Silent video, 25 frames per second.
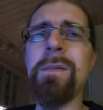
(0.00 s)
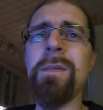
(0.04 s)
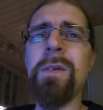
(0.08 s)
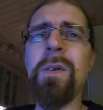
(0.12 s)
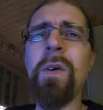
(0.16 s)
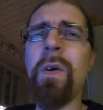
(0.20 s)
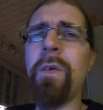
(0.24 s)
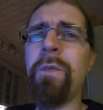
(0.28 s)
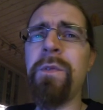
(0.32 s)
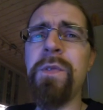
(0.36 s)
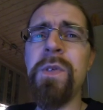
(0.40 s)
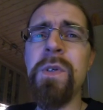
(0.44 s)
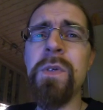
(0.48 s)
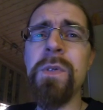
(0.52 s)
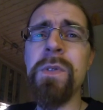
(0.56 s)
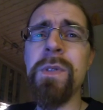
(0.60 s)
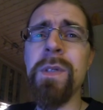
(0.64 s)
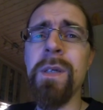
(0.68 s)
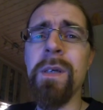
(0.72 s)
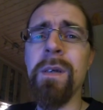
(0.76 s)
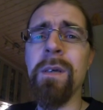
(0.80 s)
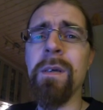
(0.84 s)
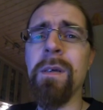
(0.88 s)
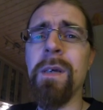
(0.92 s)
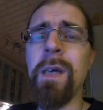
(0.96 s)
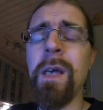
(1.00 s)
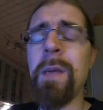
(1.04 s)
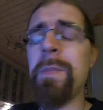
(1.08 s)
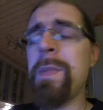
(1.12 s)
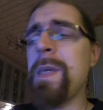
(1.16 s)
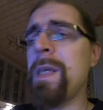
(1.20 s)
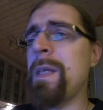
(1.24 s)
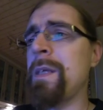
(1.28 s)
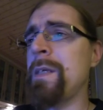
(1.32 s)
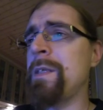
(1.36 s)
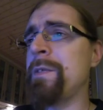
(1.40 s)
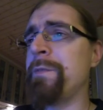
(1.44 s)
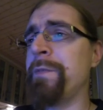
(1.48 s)
confusing. I
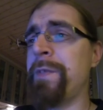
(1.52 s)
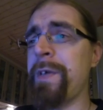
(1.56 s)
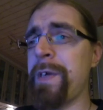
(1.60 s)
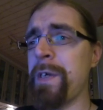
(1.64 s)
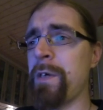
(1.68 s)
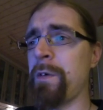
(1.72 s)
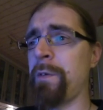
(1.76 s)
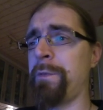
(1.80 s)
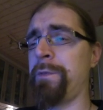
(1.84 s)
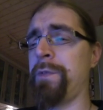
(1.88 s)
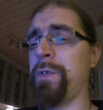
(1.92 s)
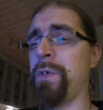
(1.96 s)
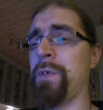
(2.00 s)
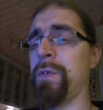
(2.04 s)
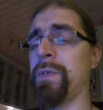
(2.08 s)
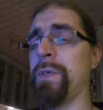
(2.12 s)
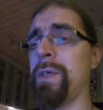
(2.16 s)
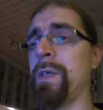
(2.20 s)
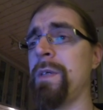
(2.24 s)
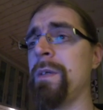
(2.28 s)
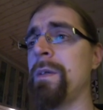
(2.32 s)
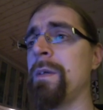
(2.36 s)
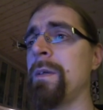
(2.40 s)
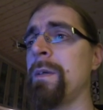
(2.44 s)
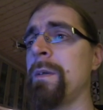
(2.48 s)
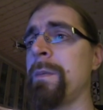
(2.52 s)
mean, it's very confusing.